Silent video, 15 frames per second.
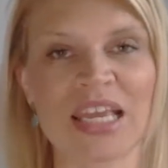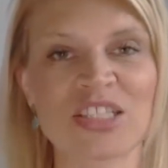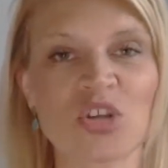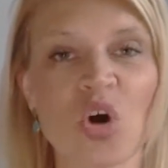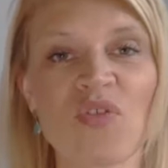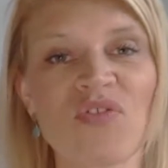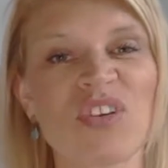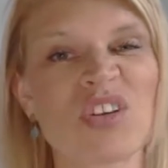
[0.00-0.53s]
It's
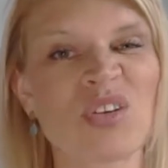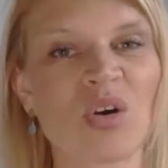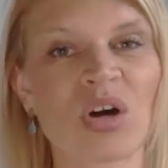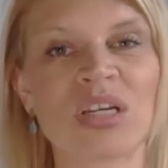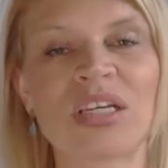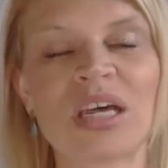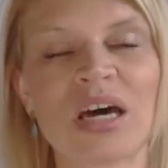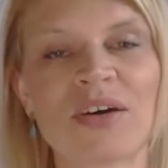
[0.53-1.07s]
often not
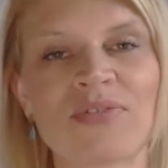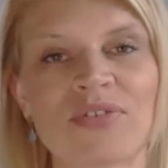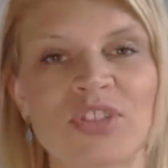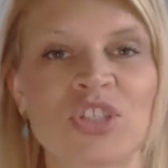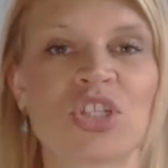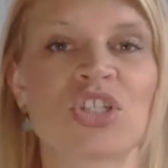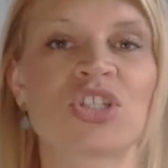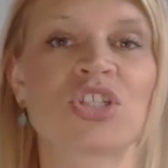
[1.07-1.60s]

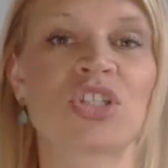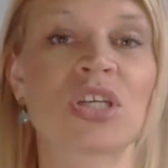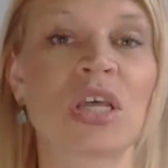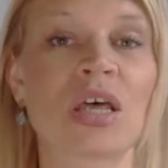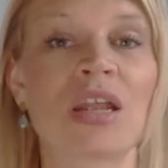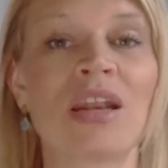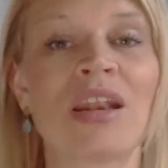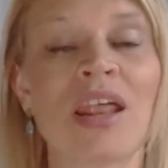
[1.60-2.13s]
enough just
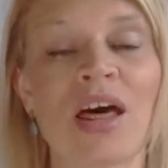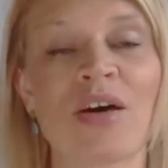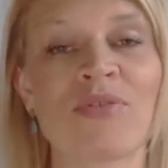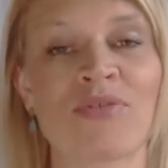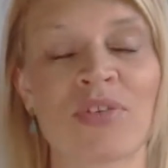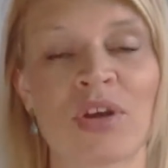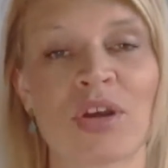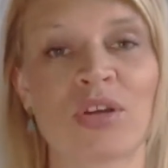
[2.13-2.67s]
to
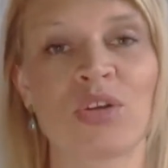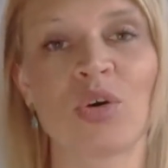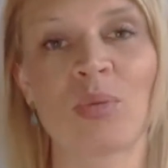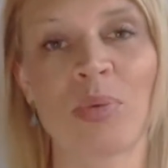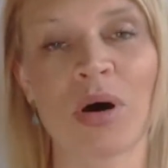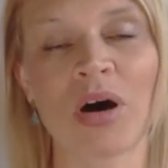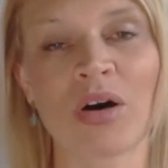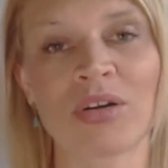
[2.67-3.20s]
love your
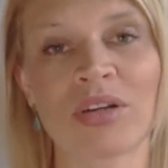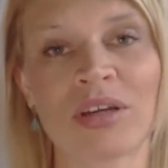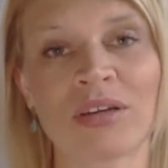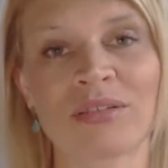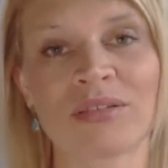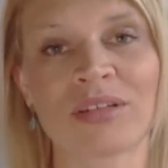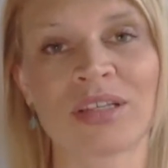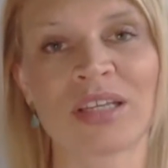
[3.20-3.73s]

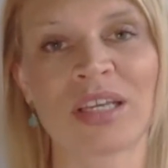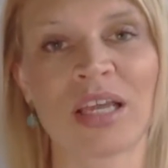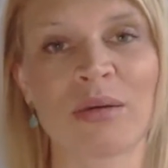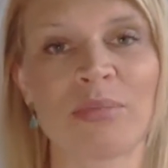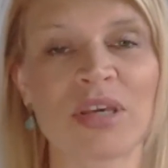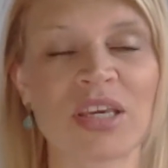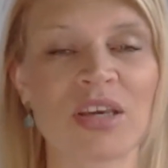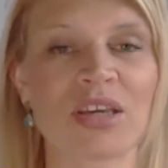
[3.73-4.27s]
partner
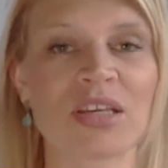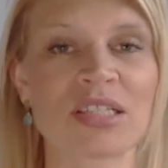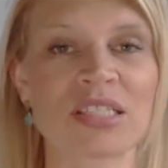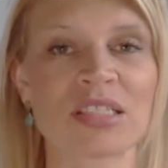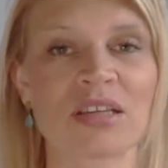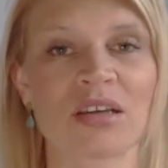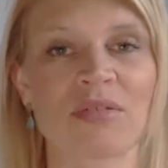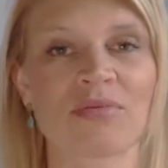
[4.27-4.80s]

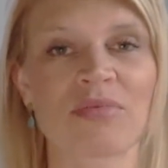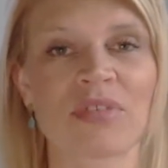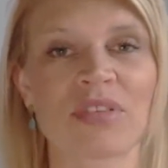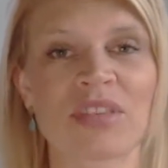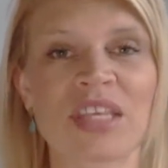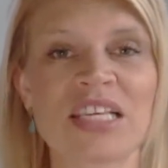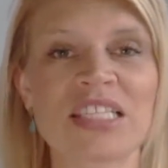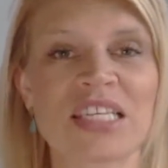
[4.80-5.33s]
because
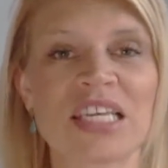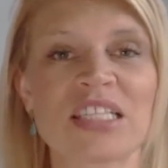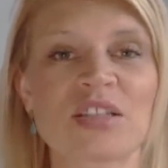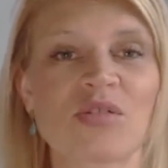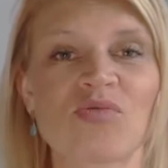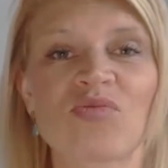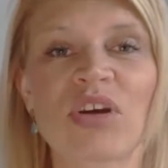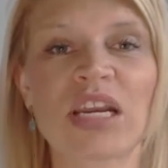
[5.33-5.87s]
this
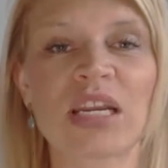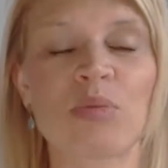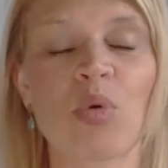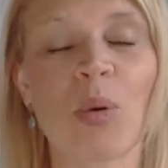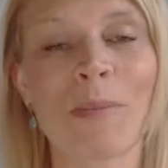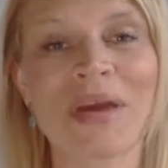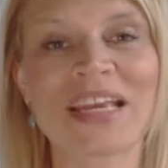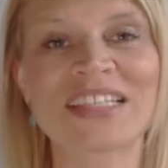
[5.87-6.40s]
isn't really
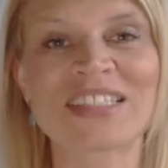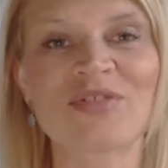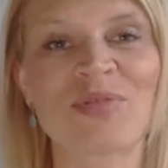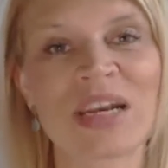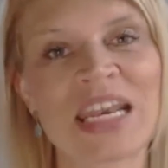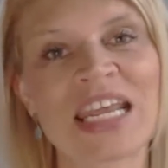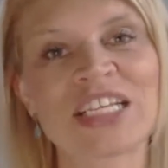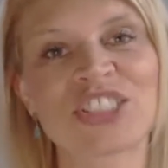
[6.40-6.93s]
what makes a
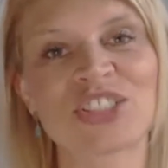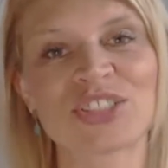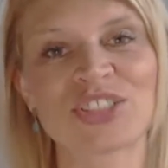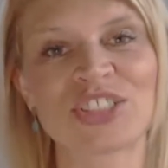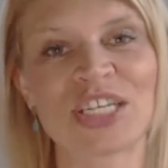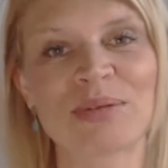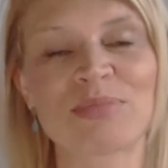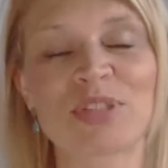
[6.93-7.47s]

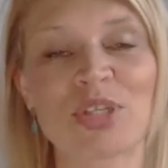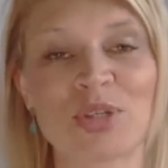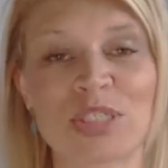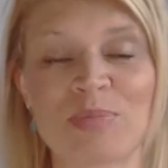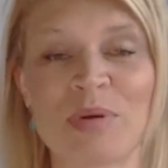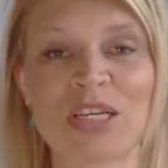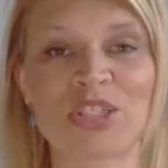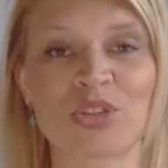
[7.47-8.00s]
relationship so
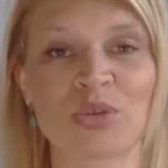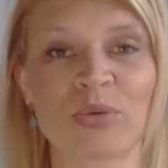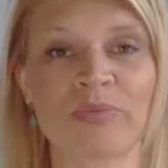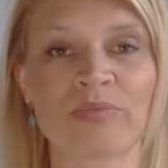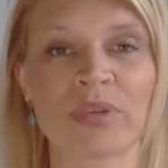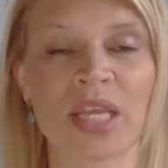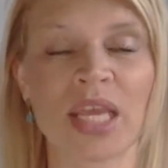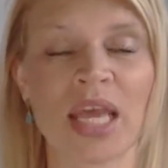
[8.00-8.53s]
special.
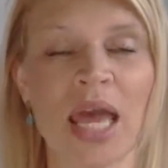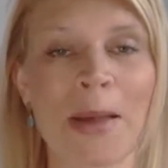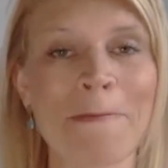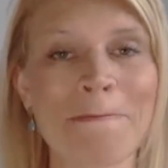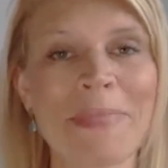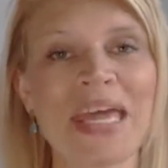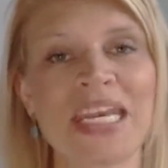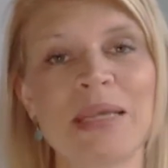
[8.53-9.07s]

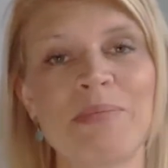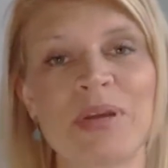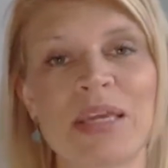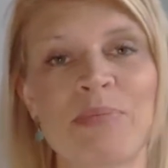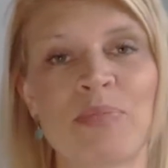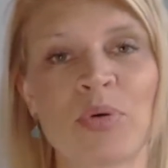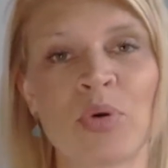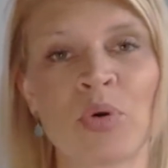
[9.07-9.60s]
And many
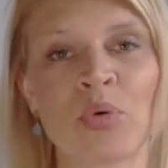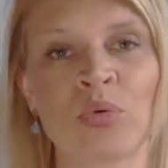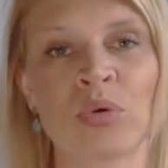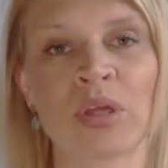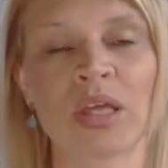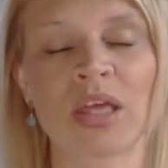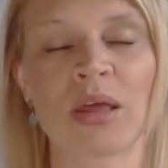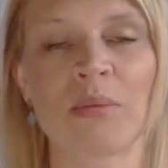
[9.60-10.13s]
people
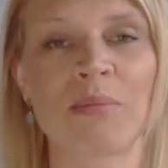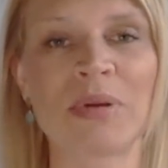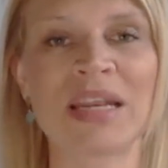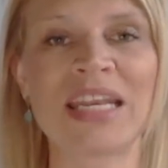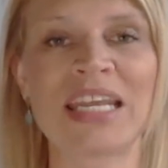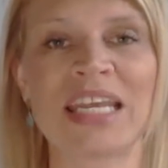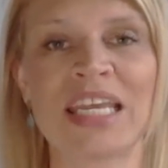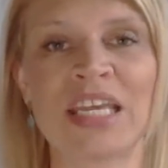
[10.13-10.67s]

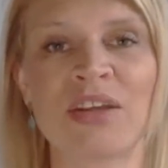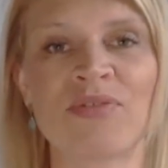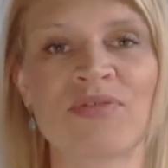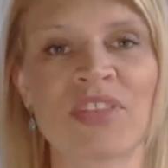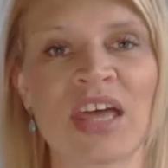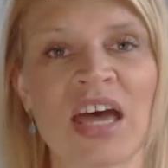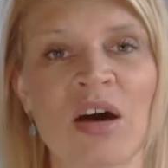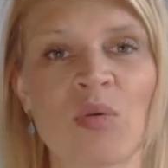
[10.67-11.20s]

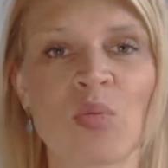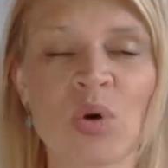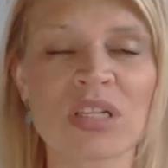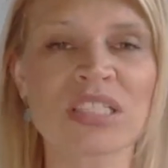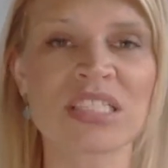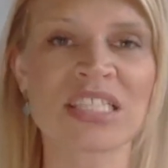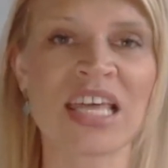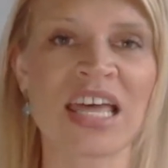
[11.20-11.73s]
believe that
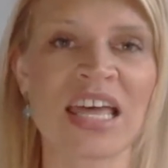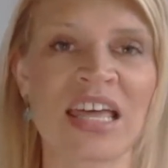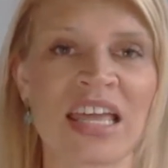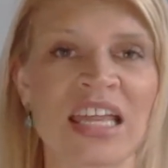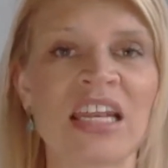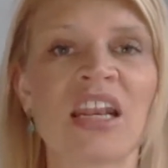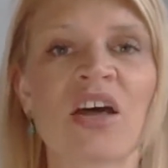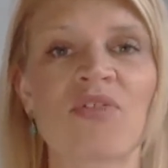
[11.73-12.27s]
once their
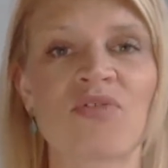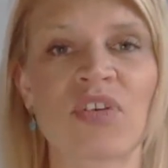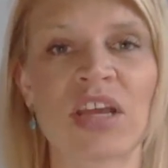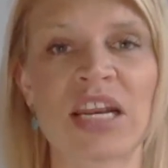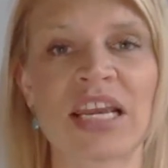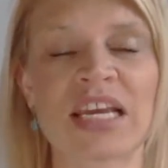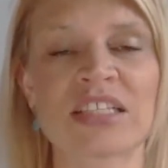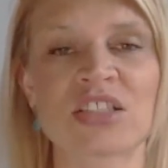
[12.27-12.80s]
in-love
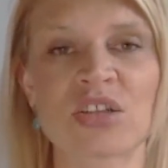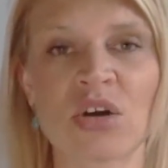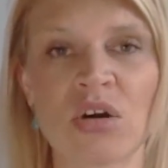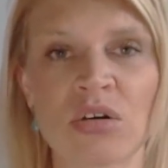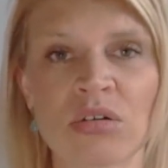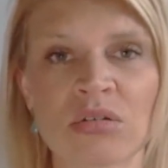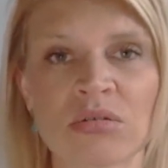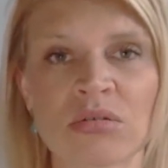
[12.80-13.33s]
feeling has
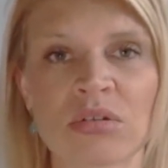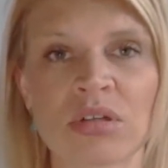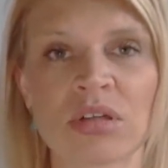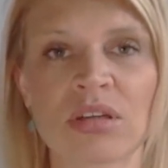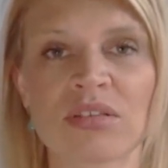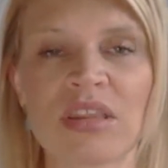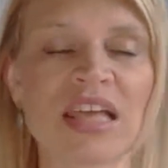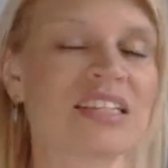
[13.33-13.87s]
gone,
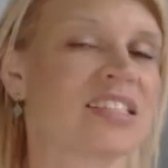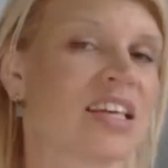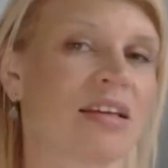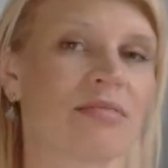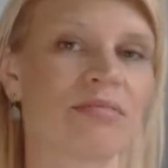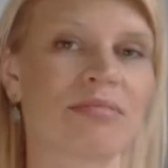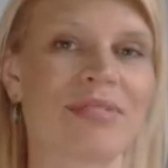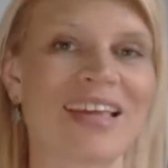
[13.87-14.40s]
that's it.
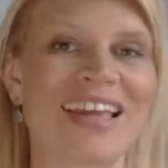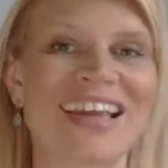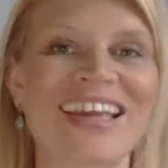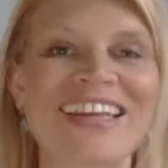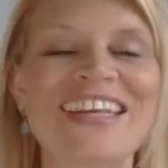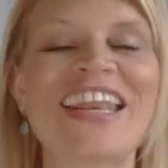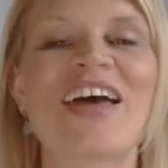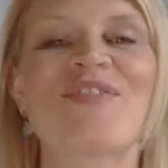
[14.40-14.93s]
It
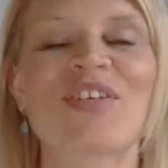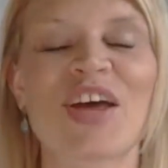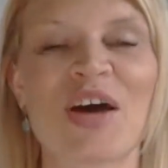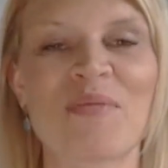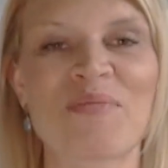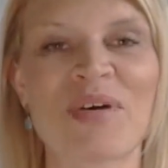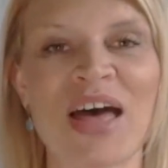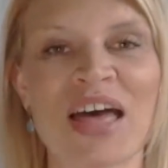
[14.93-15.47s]
can never
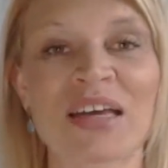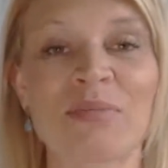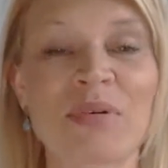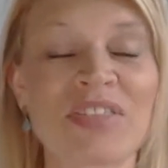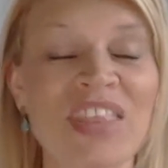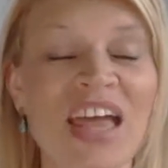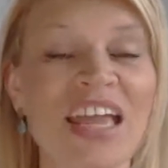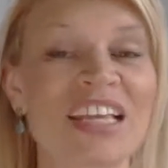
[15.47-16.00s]
come back.
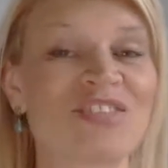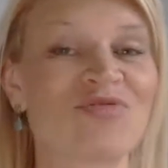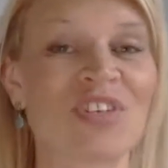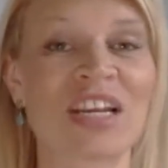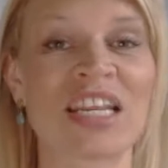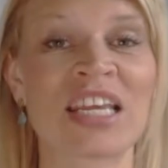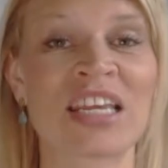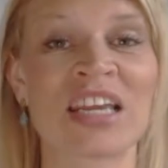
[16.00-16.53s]
But that is
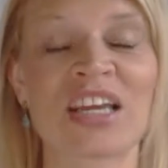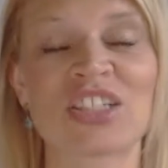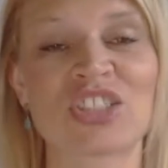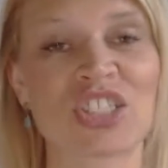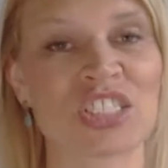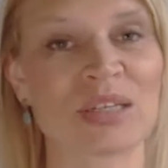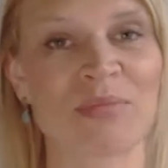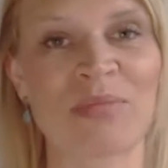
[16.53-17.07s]
really
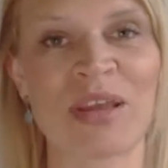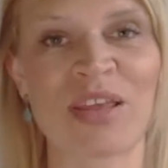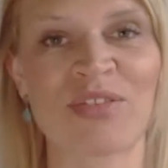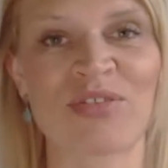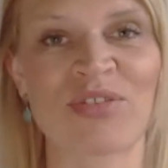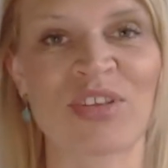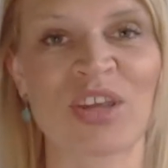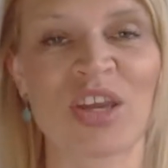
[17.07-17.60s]
just a
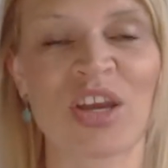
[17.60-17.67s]
myth.